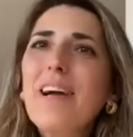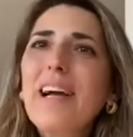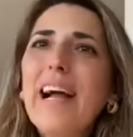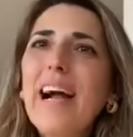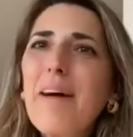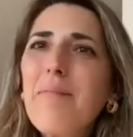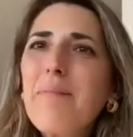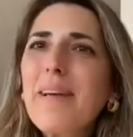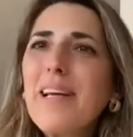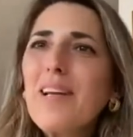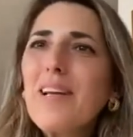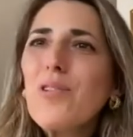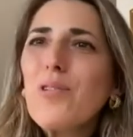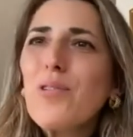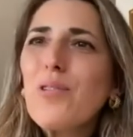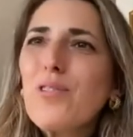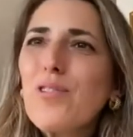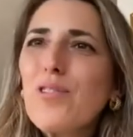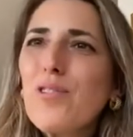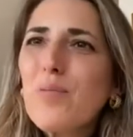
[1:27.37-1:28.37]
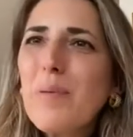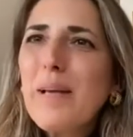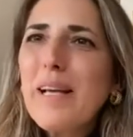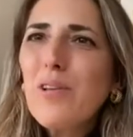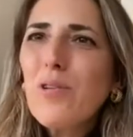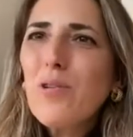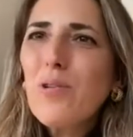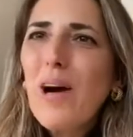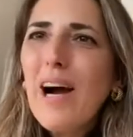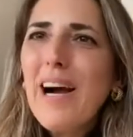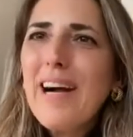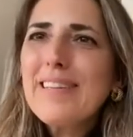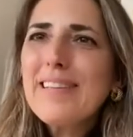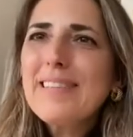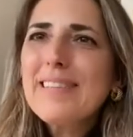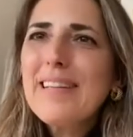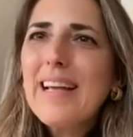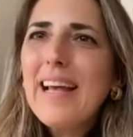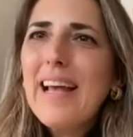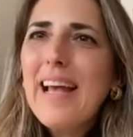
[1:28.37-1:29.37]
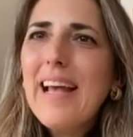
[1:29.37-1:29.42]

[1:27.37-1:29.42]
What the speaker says: coming to speak to us.